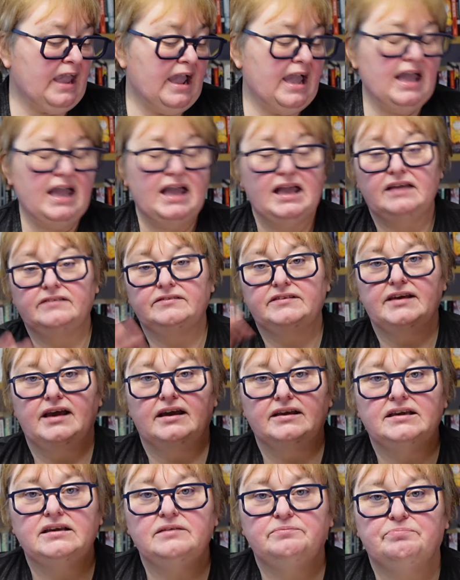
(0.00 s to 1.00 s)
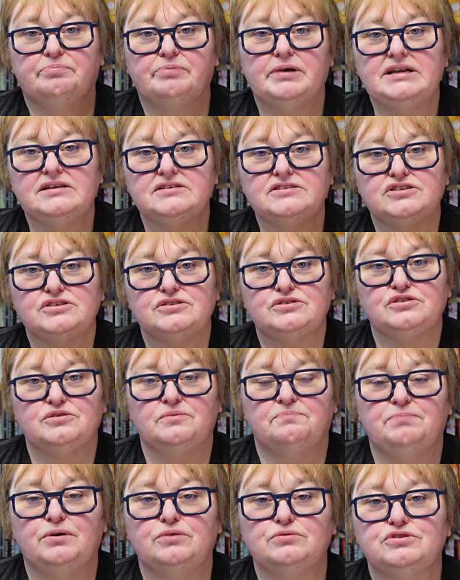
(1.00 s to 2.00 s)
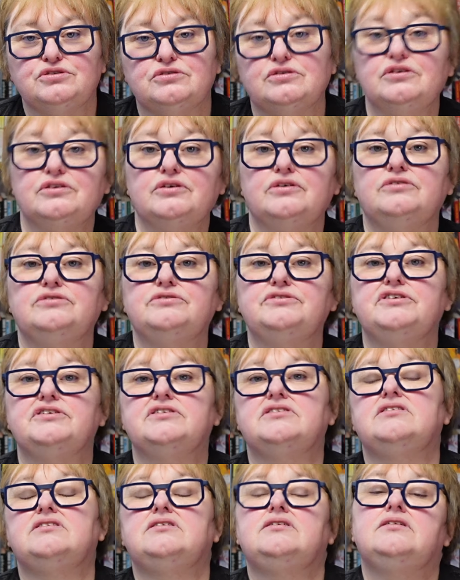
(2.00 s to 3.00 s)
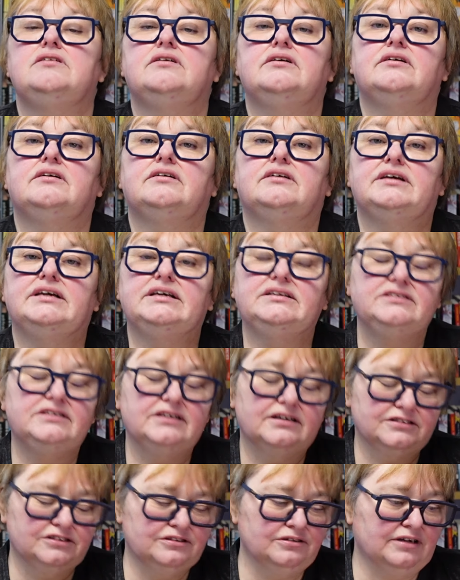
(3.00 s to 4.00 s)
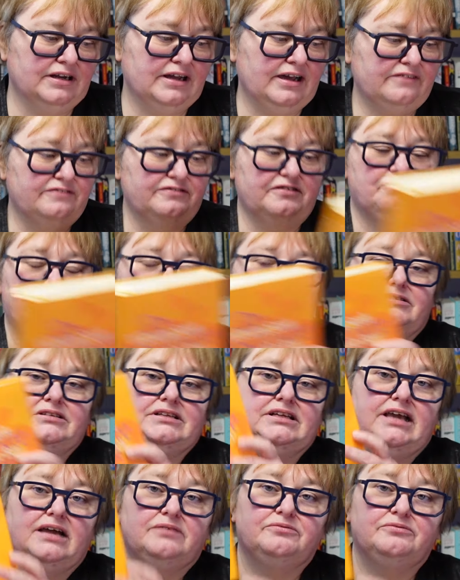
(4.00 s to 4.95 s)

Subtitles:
And he brings post-colonial India to life, apparently.